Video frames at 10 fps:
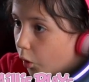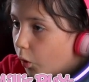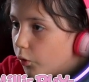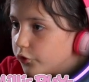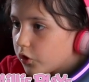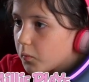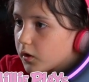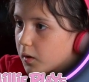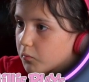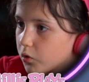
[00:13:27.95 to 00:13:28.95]
Oh,
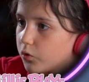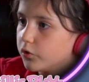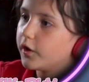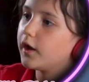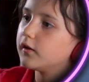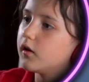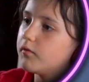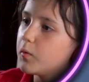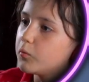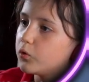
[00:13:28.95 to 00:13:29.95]
double emerald. I
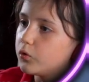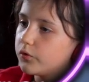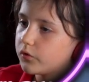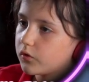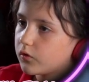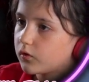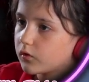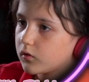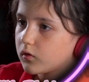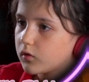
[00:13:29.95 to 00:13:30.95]
love emeralds.
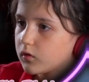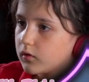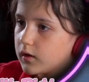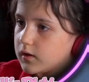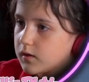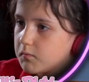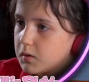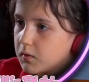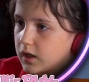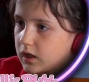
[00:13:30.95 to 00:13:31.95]
They give
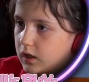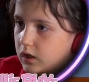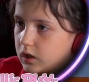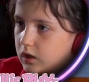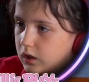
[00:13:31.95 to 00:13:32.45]
me money.